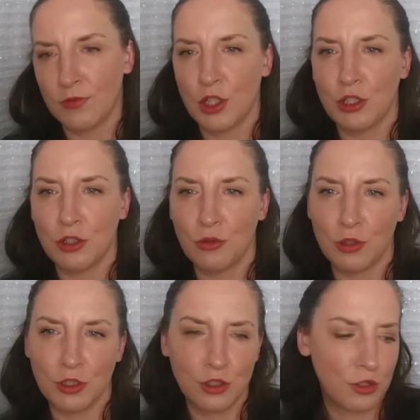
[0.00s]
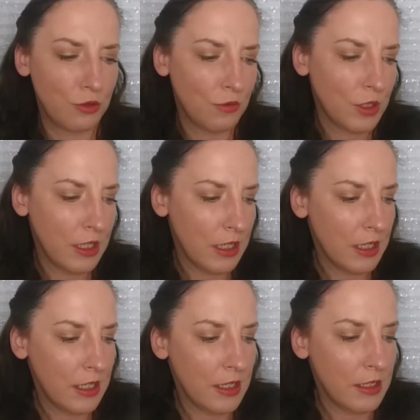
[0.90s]
turned orange.
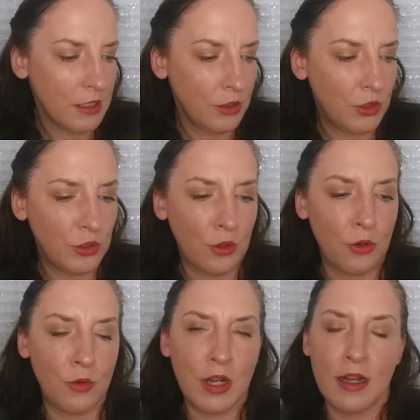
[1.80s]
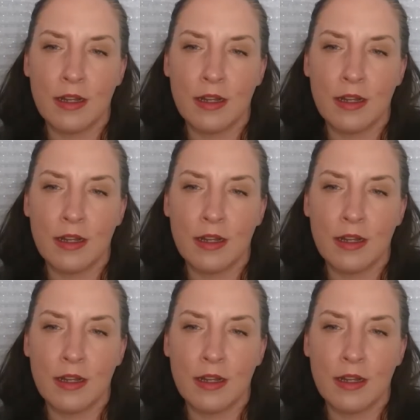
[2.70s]
So,